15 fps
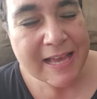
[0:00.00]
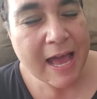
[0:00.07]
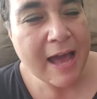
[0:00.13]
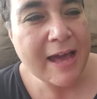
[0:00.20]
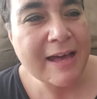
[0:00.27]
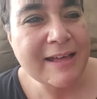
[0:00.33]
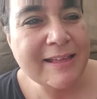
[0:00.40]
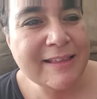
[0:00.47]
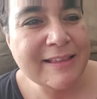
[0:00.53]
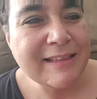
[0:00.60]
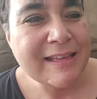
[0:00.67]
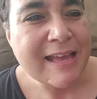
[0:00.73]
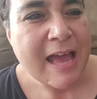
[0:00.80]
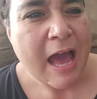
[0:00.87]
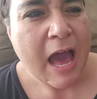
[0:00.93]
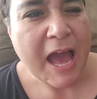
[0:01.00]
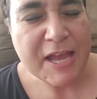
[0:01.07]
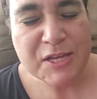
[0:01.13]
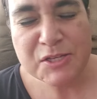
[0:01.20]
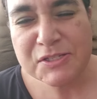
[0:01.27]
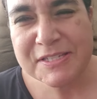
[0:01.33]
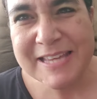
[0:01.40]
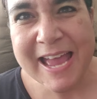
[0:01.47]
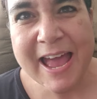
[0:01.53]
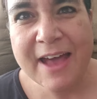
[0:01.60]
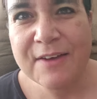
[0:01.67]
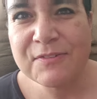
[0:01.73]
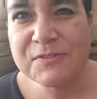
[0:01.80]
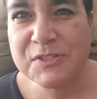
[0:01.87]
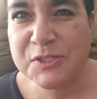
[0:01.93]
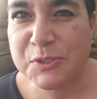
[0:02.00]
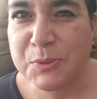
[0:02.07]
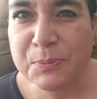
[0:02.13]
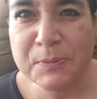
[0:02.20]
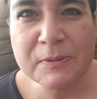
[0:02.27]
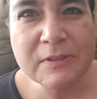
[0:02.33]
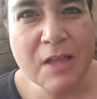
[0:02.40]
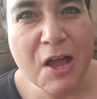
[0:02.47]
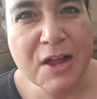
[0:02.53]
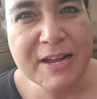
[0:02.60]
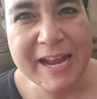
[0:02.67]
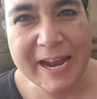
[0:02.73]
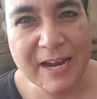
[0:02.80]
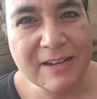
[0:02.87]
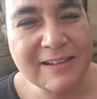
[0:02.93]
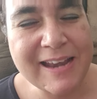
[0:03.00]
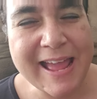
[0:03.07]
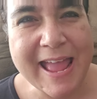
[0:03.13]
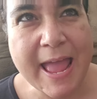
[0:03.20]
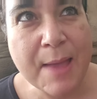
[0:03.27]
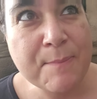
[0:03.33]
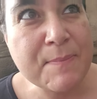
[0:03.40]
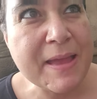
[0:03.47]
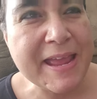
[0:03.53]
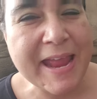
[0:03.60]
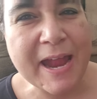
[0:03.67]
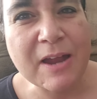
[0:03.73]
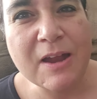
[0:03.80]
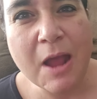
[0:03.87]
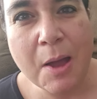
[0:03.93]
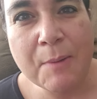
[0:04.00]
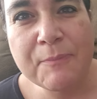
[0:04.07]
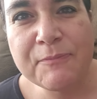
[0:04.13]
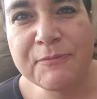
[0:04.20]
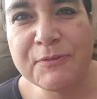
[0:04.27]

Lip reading: I used to have super long hair and I had my hair up